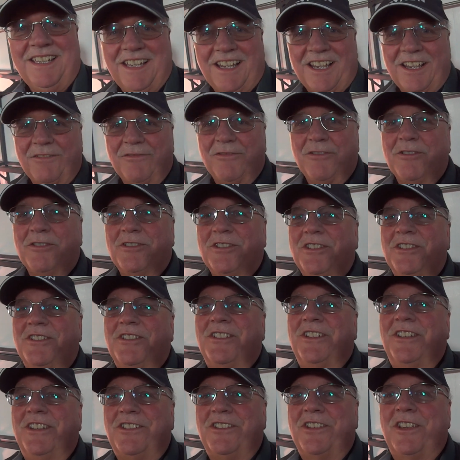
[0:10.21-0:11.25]
Hi folks,
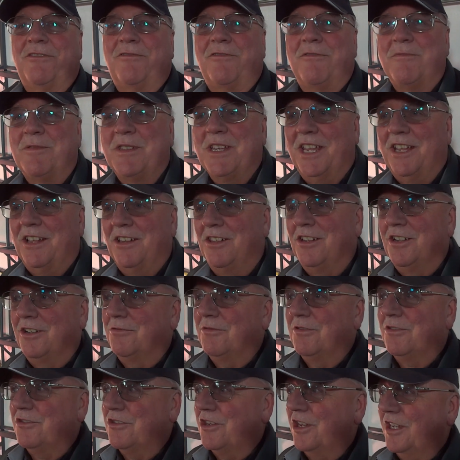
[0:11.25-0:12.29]
it's Chet from Tag Along
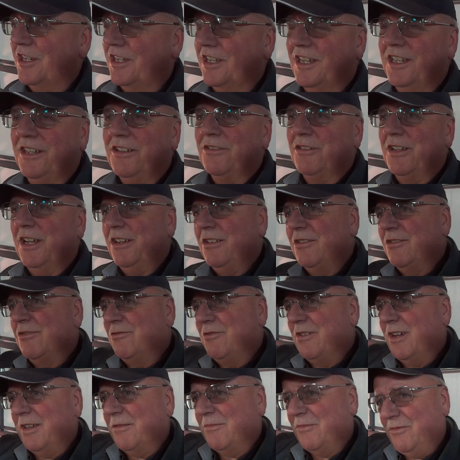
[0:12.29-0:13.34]
with Chet. I don't know
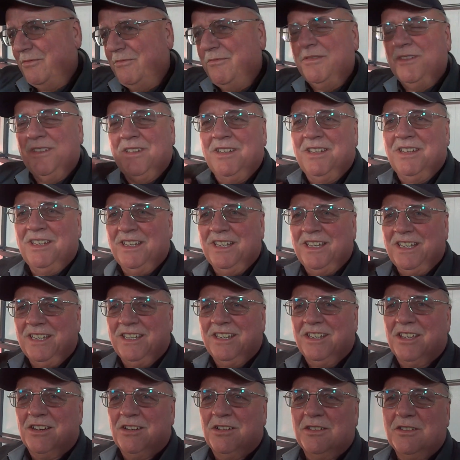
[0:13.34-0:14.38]
why I'm
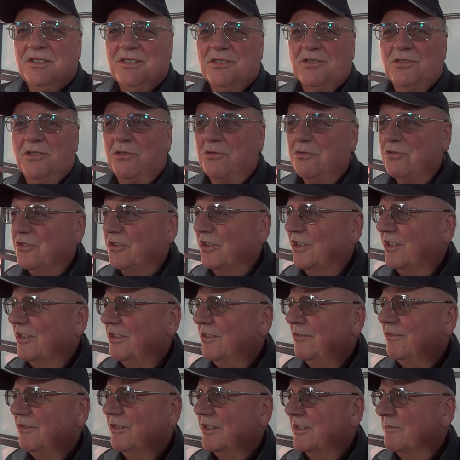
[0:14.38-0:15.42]
got all these coats on.
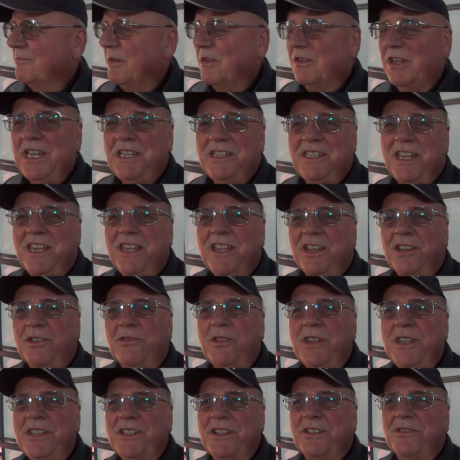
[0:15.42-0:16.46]
You know, it's about 18
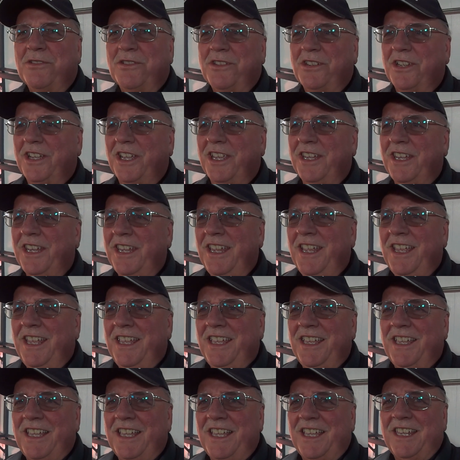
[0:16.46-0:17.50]
degrees outside
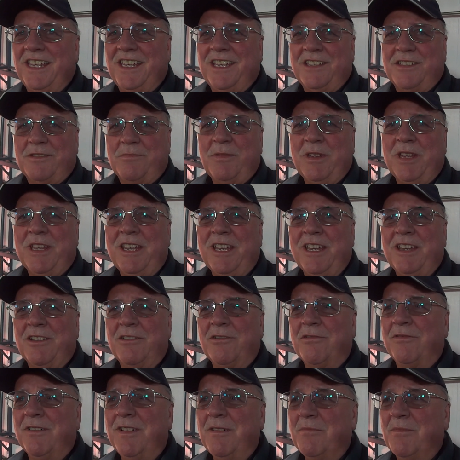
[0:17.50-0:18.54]
and it's the beginning of
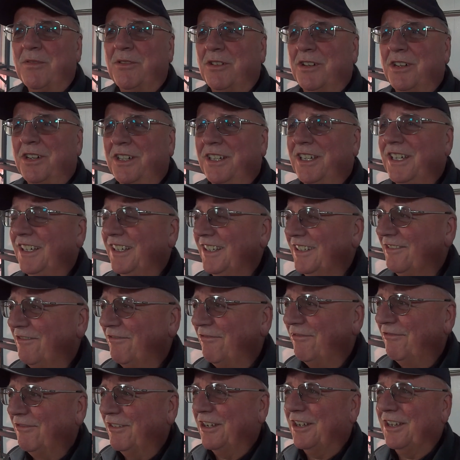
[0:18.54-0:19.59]
November.
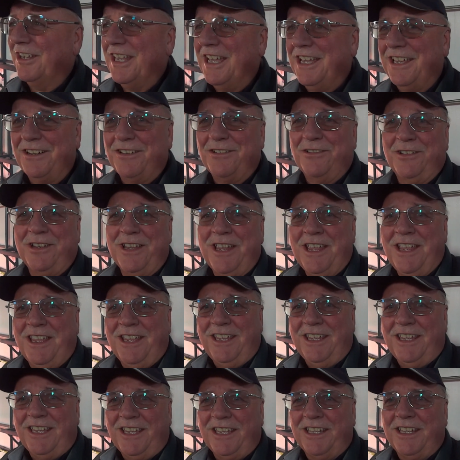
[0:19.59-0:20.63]
Figure that out
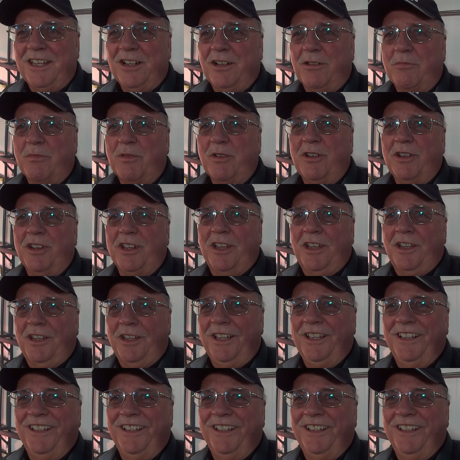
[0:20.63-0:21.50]
in Alberta.